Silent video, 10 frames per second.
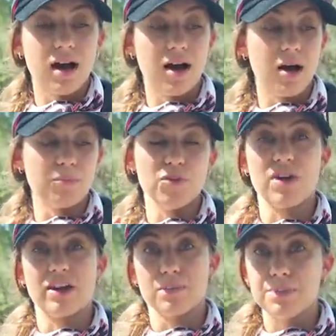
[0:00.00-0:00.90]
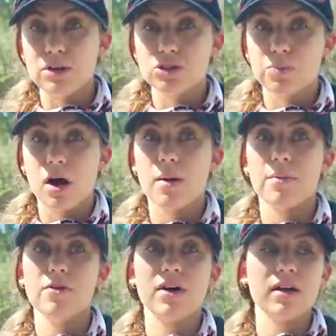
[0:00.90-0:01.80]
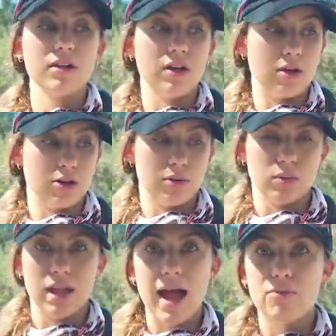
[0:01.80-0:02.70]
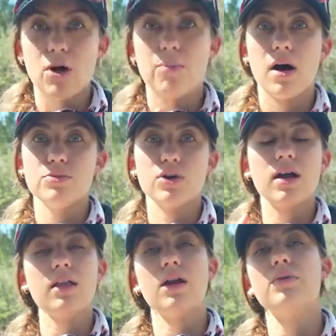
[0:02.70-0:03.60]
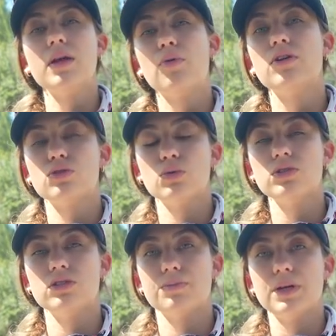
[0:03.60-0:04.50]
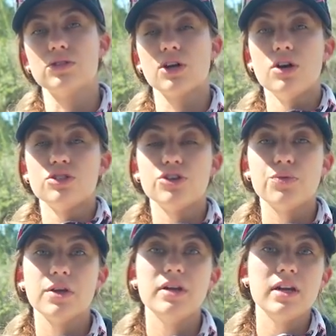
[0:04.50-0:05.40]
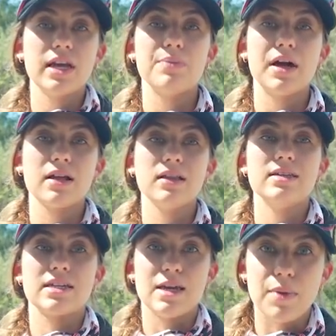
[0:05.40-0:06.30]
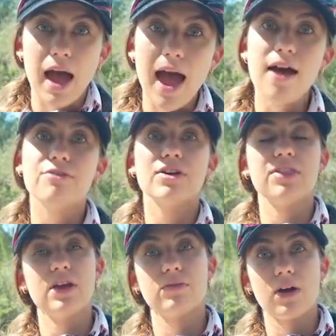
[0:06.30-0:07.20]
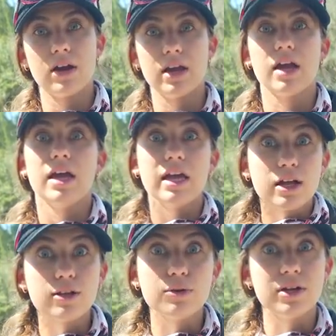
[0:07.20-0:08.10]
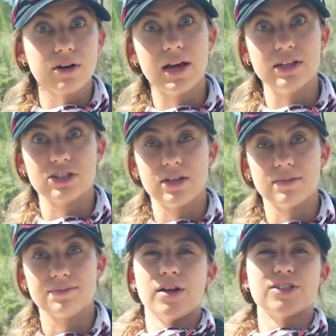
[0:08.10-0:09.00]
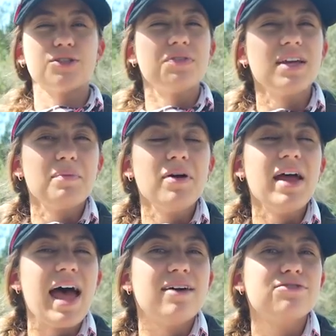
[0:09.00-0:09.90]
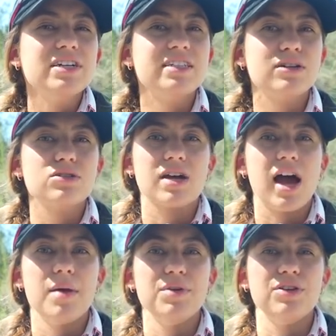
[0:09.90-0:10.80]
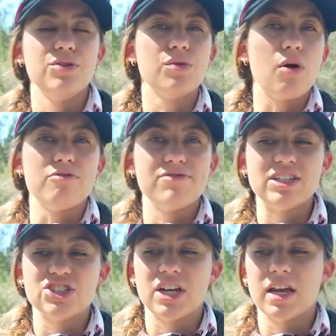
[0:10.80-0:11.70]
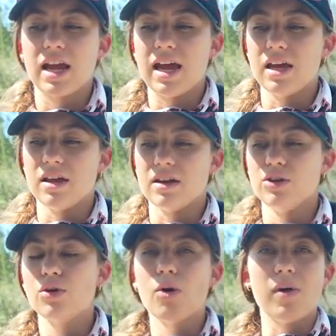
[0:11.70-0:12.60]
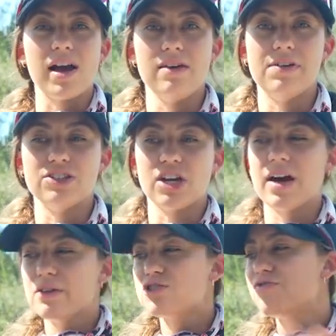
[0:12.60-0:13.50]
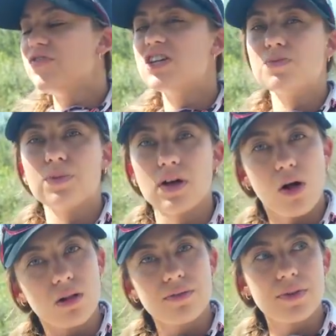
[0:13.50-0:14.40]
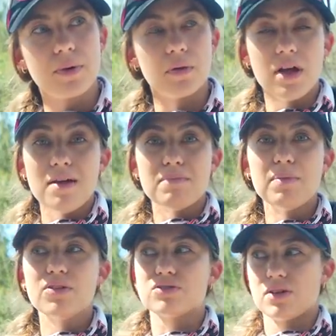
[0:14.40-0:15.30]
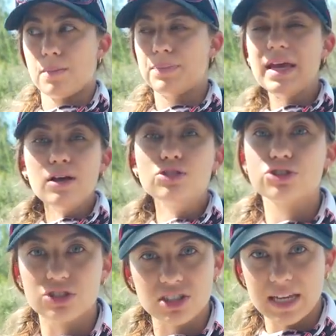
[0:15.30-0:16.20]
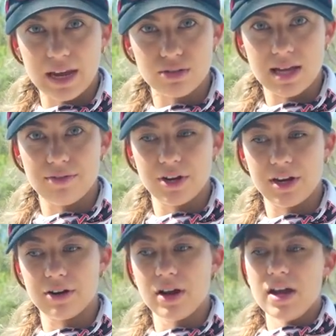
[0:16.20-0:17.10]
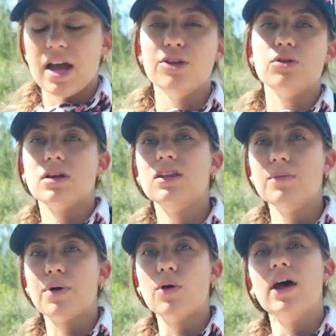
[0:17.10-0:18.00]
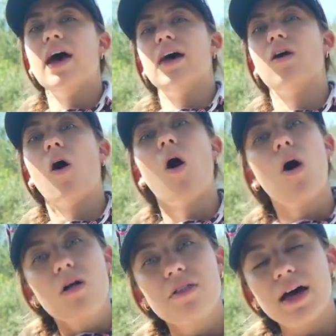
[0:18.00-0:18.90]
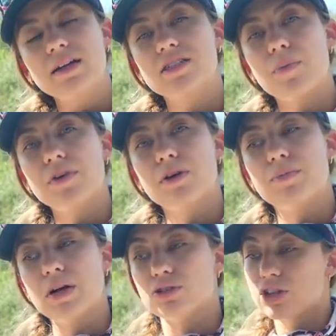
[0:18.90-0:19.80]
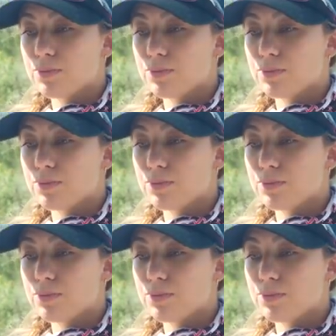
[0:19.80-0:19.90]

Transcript: Um, you've got your bilge pump, you've got your live well pumps, you've got a lot of really important tools in your bilge. So you really need to keep that clean to keep everything running, including your engine. So think about every single time you go fishing and you go mahi fishing and there's fish blood all over the boat. Maybe there's pilchard scales every year and you clean the boat and all of that ends up in your bilge.